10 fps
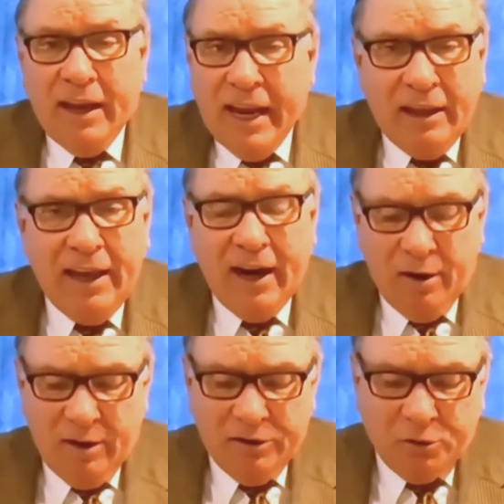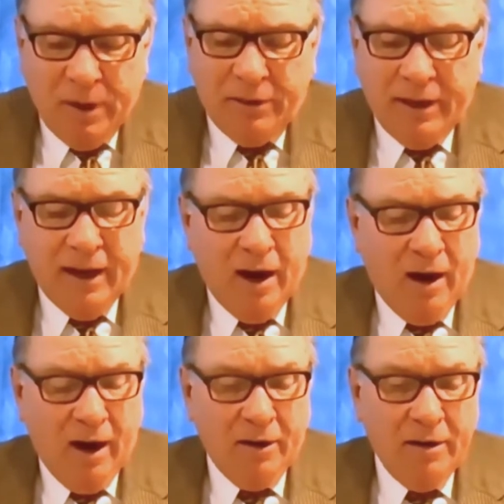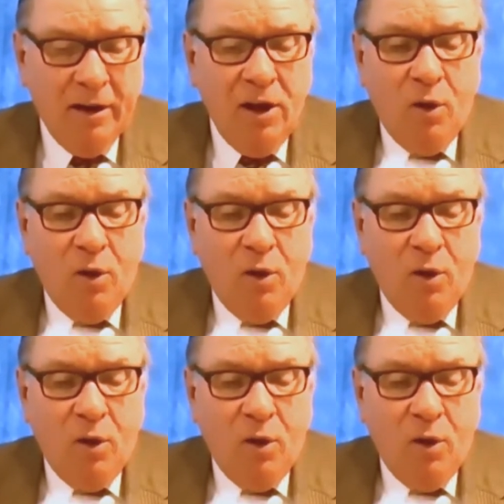and healing our and strengthening our heart.